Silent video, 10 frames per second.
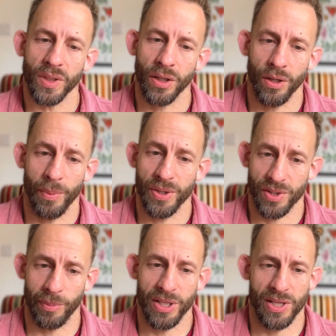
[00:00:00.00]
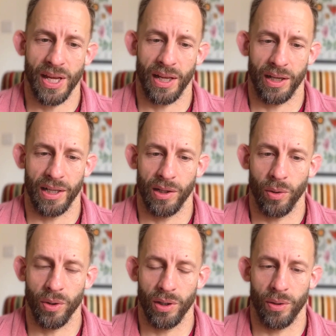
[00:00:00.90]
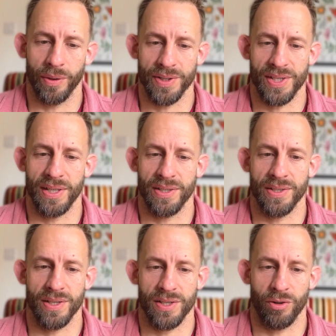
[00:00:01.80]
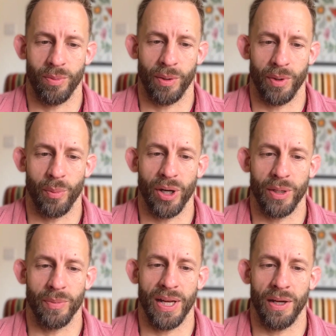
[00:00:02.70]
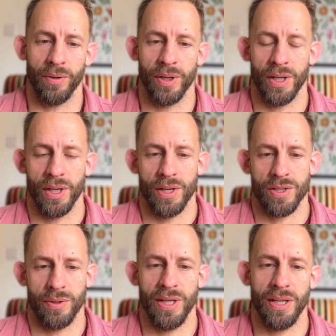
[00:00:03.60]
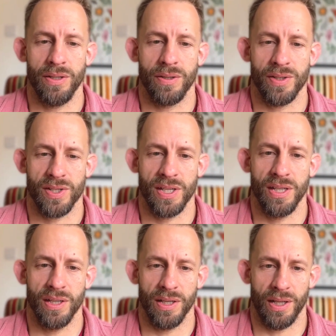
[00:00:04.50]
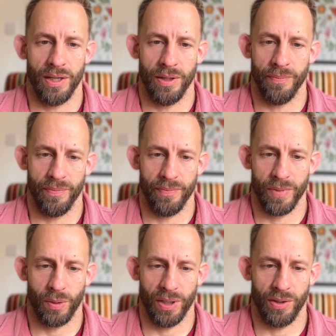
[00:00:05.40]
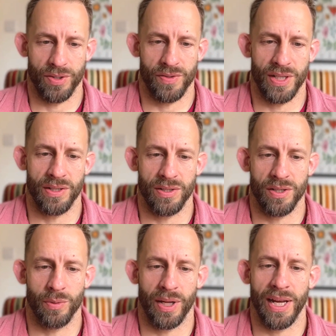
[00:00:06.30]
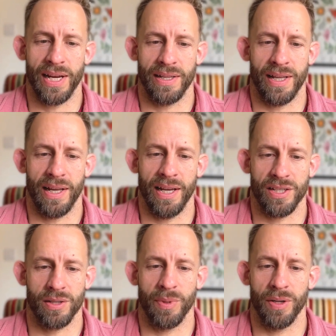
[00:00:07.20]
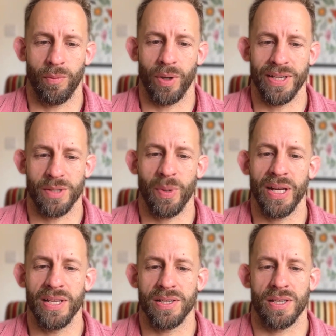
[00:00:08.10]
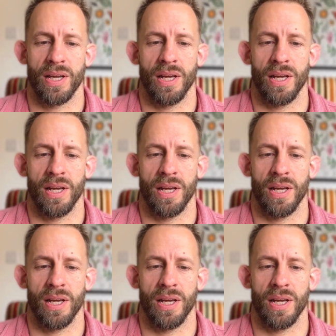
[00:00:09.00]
you know, but some of these are getting like longer sentences, so I might want to break them down. So here you can see that quite lots of sentences. When I add in that extra bit of white space,